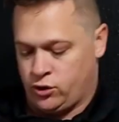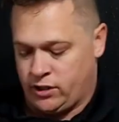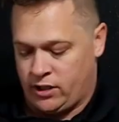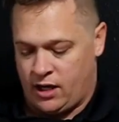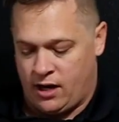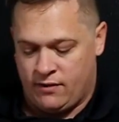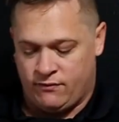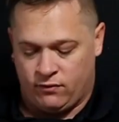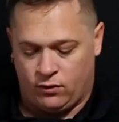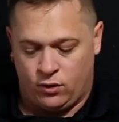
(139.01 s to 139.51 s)
trick
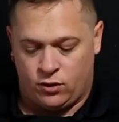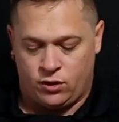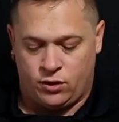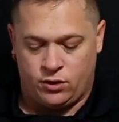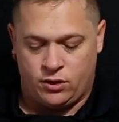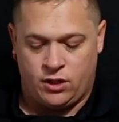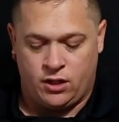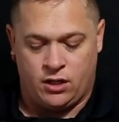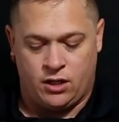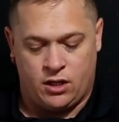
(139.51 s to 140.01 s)
I've
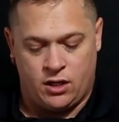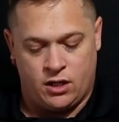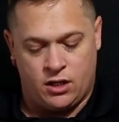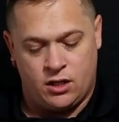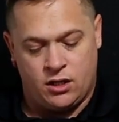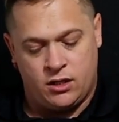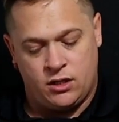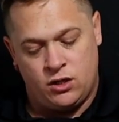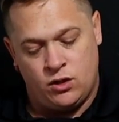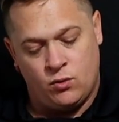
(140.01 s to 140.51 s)
learned.
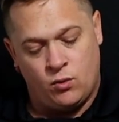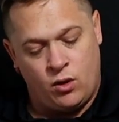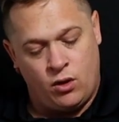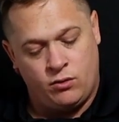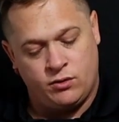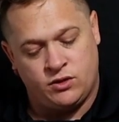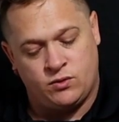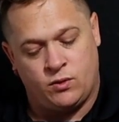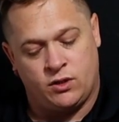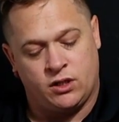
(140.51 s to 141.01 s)
You
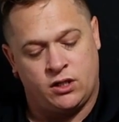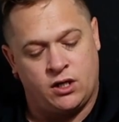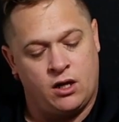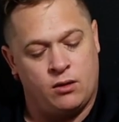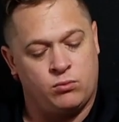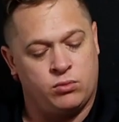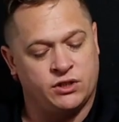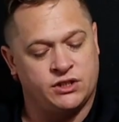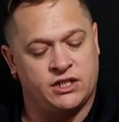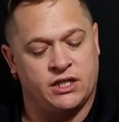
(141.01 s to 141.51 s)
always want to
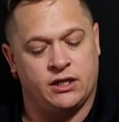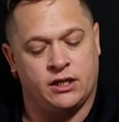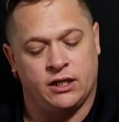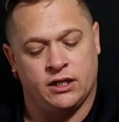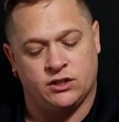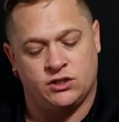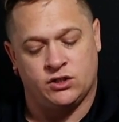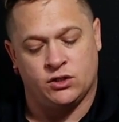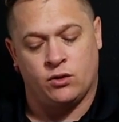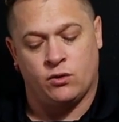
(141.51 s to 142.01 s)
cut brisket
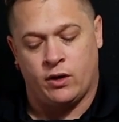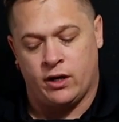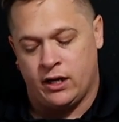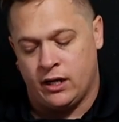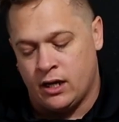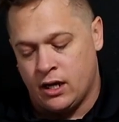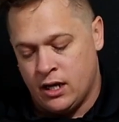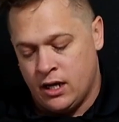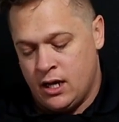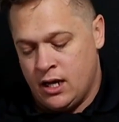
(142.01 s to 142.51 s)
against the
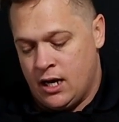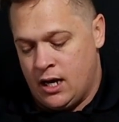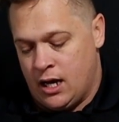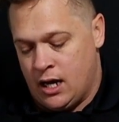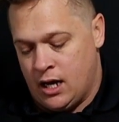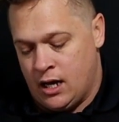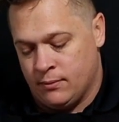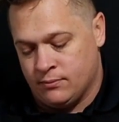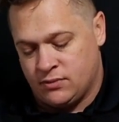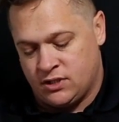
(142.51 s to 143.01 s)
grain.
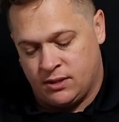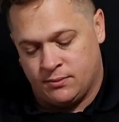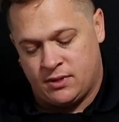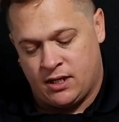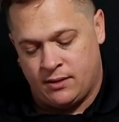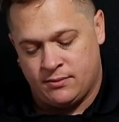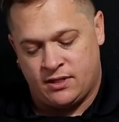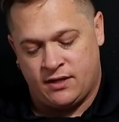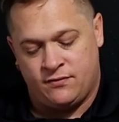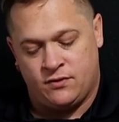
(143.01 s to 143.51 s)

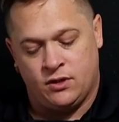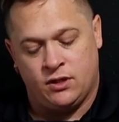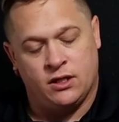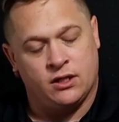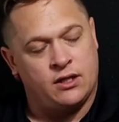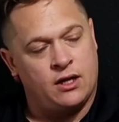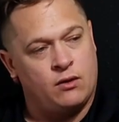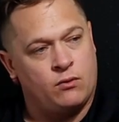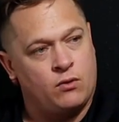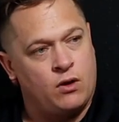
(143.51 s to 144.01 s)
Sometimes after you
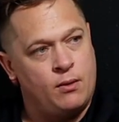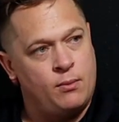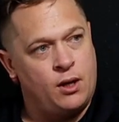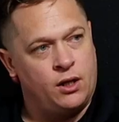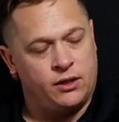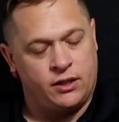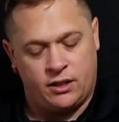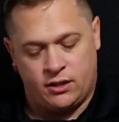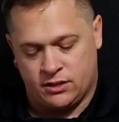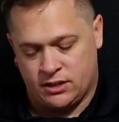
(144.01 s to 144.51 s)
get that rub
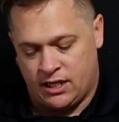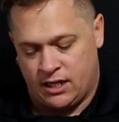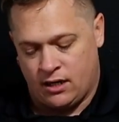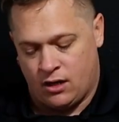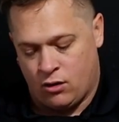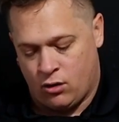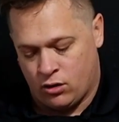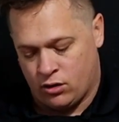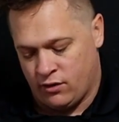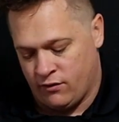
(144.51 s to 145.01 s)
on there, it's kind
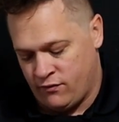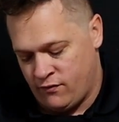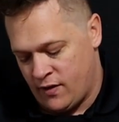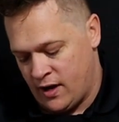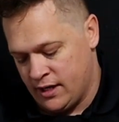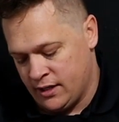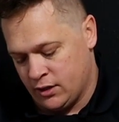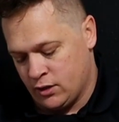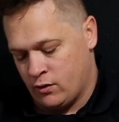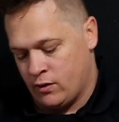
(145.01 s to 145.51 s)
of hard to
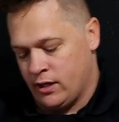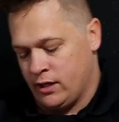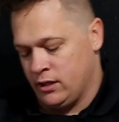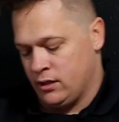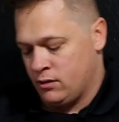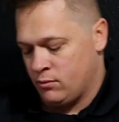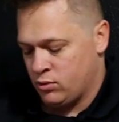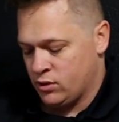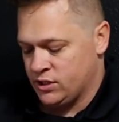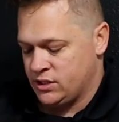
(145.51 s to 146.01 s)
find the grain
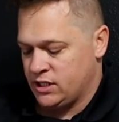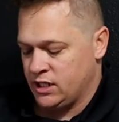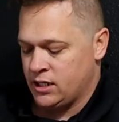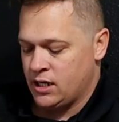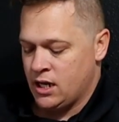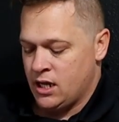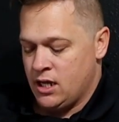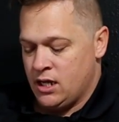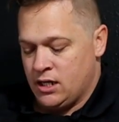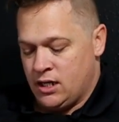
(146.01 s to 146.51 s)
in a
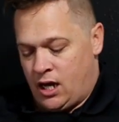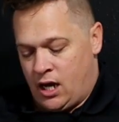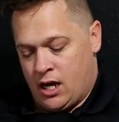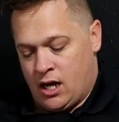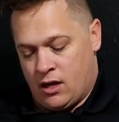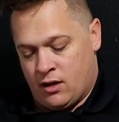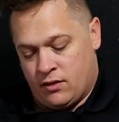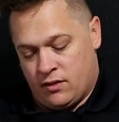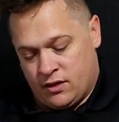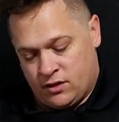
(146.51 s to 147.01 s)
brisket.
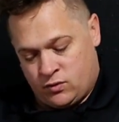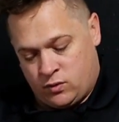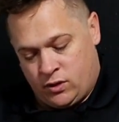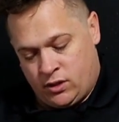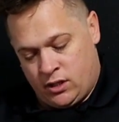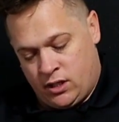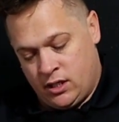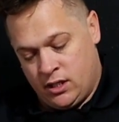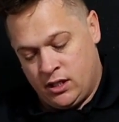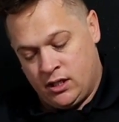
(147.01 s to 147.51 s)
This
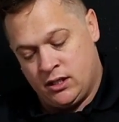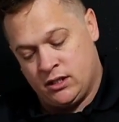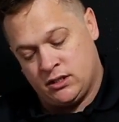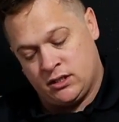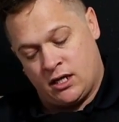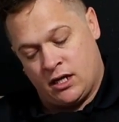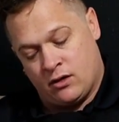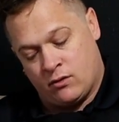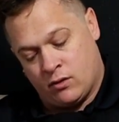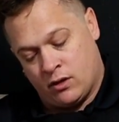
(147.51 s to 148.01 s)
one is
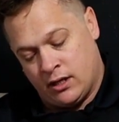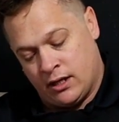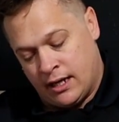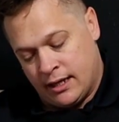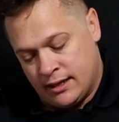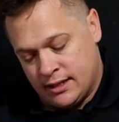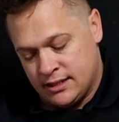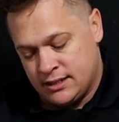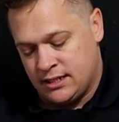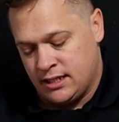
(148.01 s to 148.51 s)
kind of running
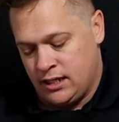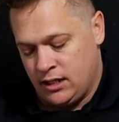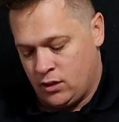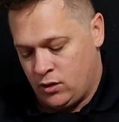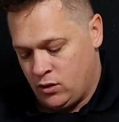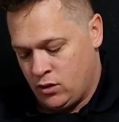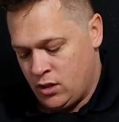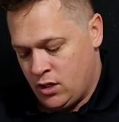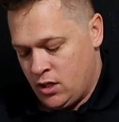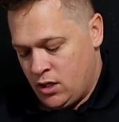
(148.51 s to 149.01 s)
at this
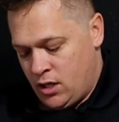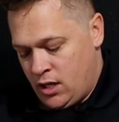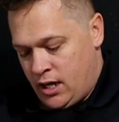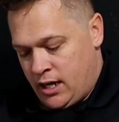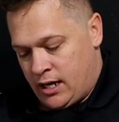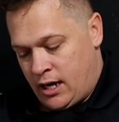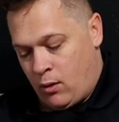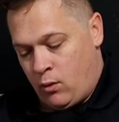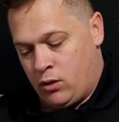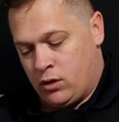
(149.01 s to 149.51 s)
angle.
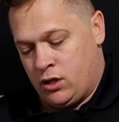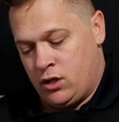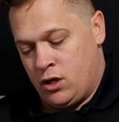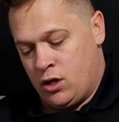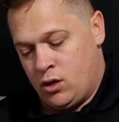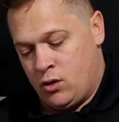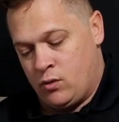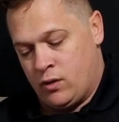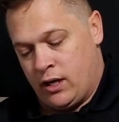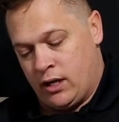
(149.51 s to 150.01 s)
And I want to
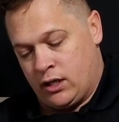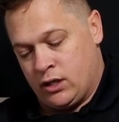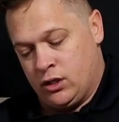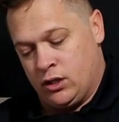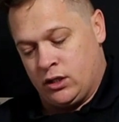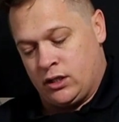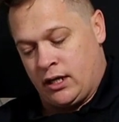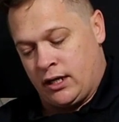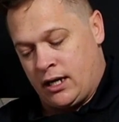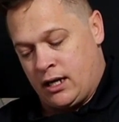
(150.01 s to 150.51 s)
know when I
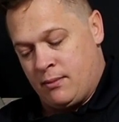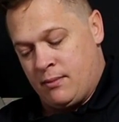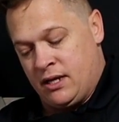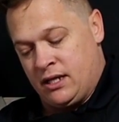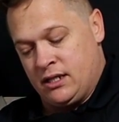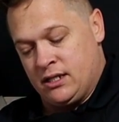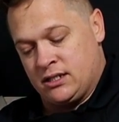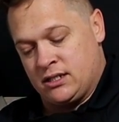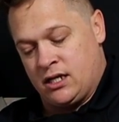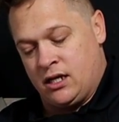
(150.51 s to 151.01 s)
cook, I kind of
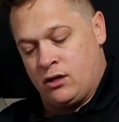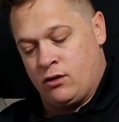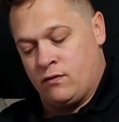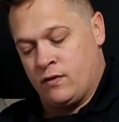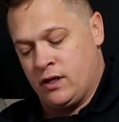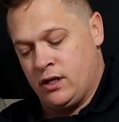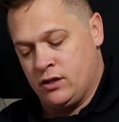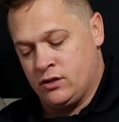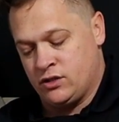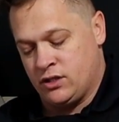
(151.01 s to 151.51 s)
made this cut
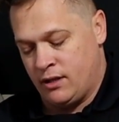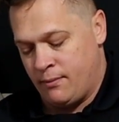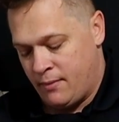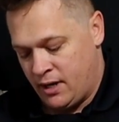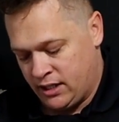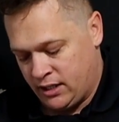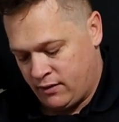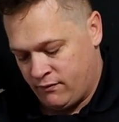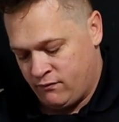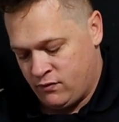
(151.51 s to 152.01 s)
over here, so that
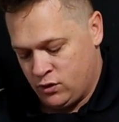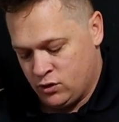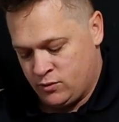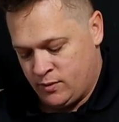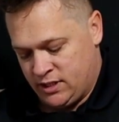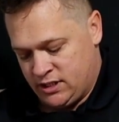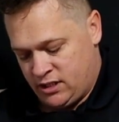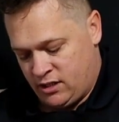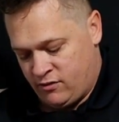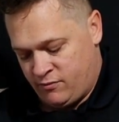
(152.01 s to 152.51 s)
might confuse
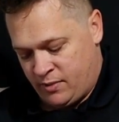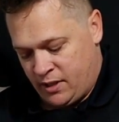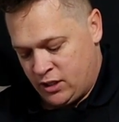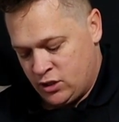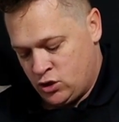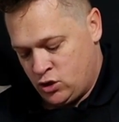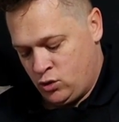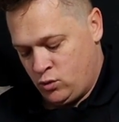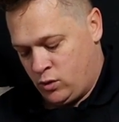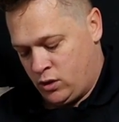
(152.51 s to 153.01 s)
myself, but
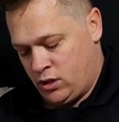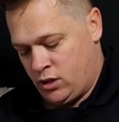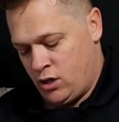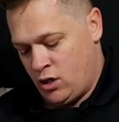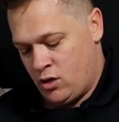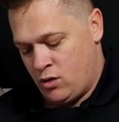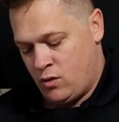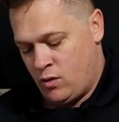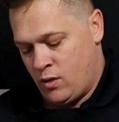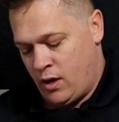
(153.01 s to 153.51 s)
I do want to
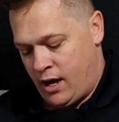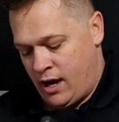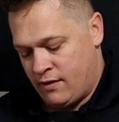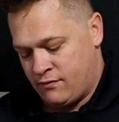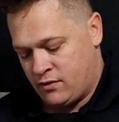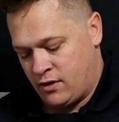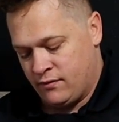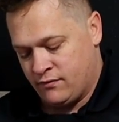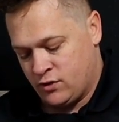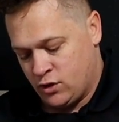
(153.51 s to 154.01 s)
know
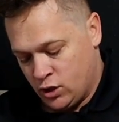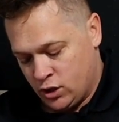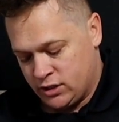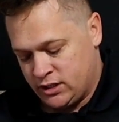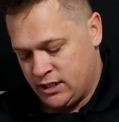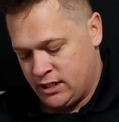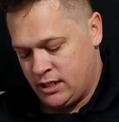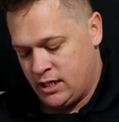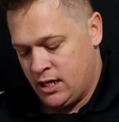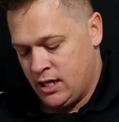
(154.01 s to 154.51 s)
after I've
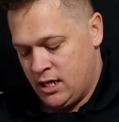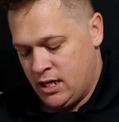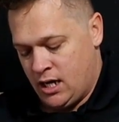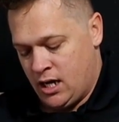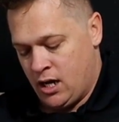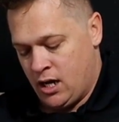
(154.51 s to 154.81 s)
cooked it,